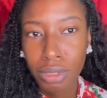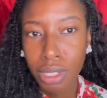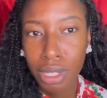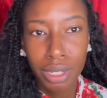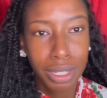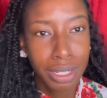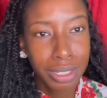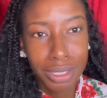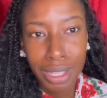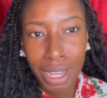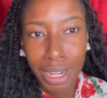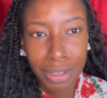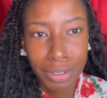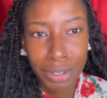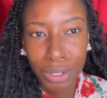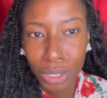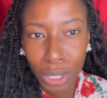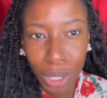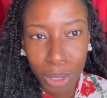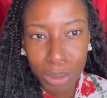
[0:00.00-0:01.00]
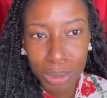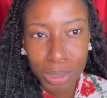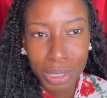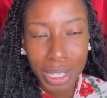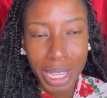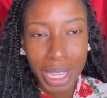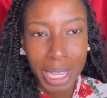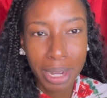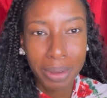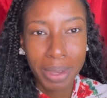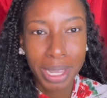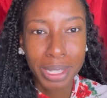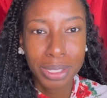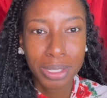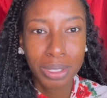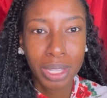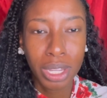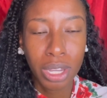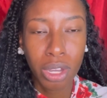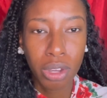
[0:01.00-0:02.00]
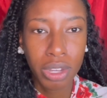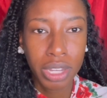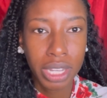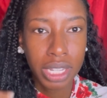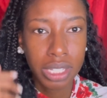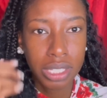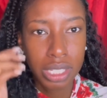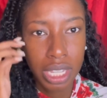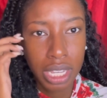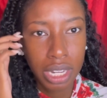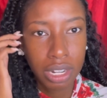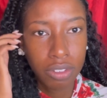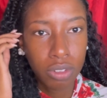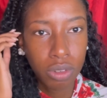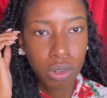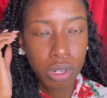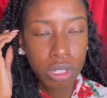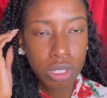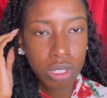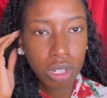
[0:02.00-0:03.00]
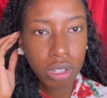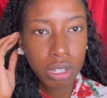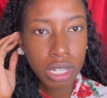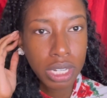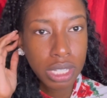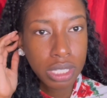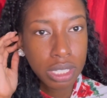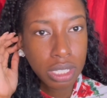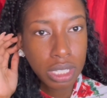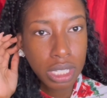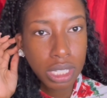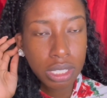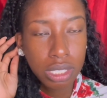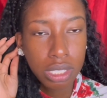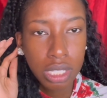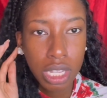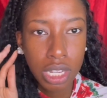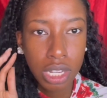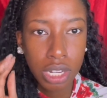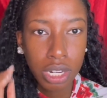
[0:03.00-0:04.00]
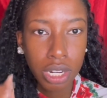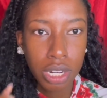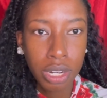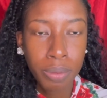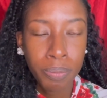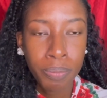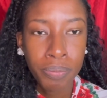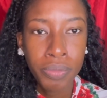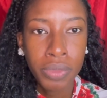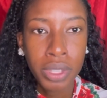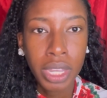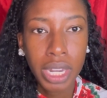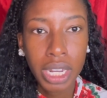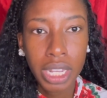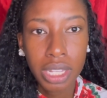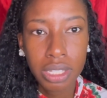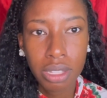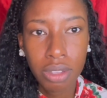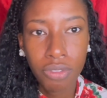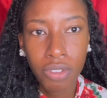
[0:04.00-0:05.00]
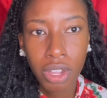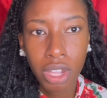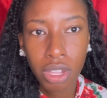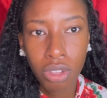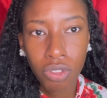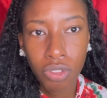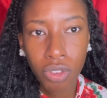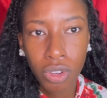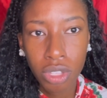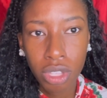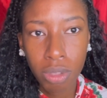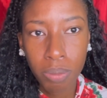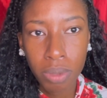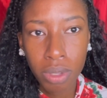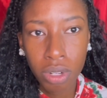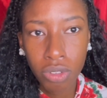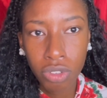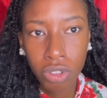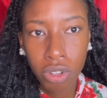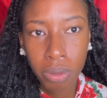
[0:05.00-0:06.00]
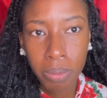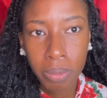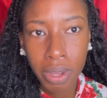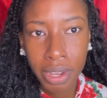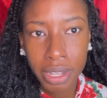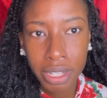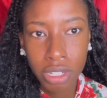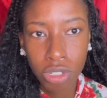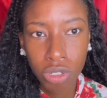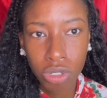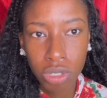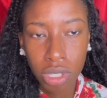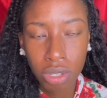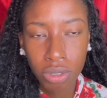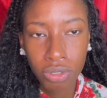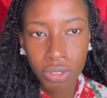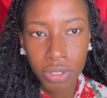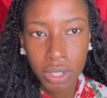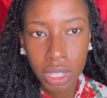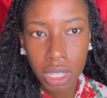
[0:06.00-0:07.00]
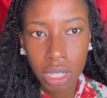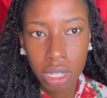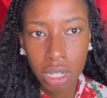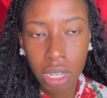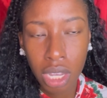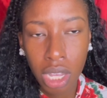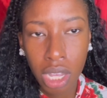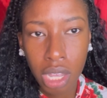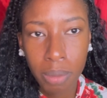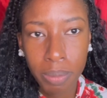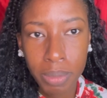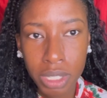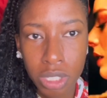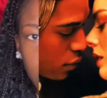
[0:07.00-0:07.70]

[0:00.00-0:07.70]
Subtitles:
not even close. Anyway, so they go against it. And of course, you know, he needs a lead singer, and he ends up falling for the beautiful Marie Josephine, Miss